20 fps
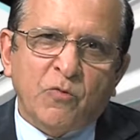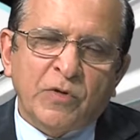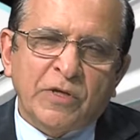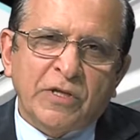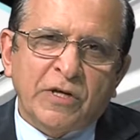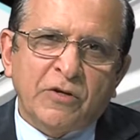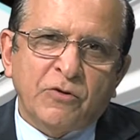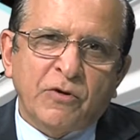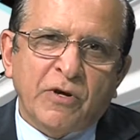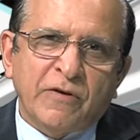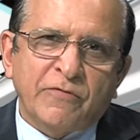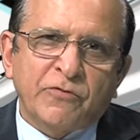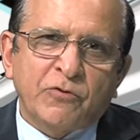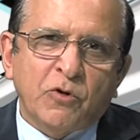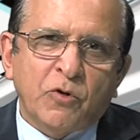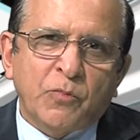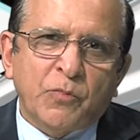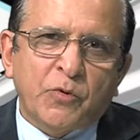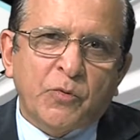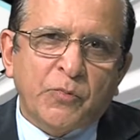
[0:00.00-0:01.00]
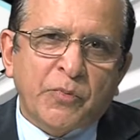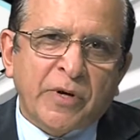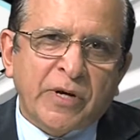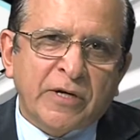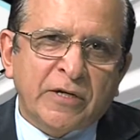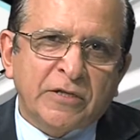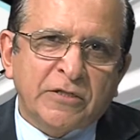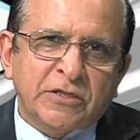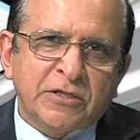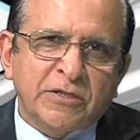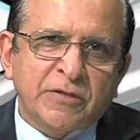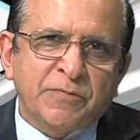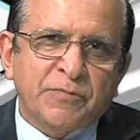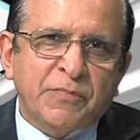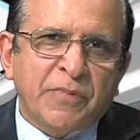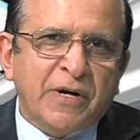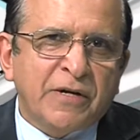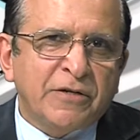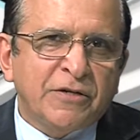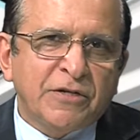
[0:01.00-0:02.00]
whether you have sole proprietorship,
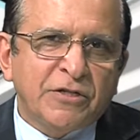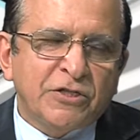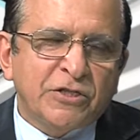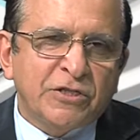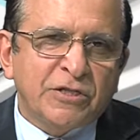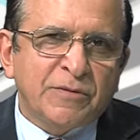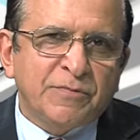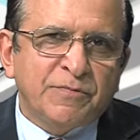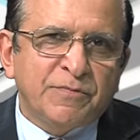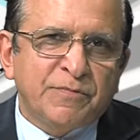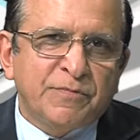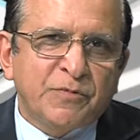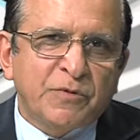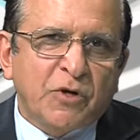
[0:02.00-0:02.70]
partnership,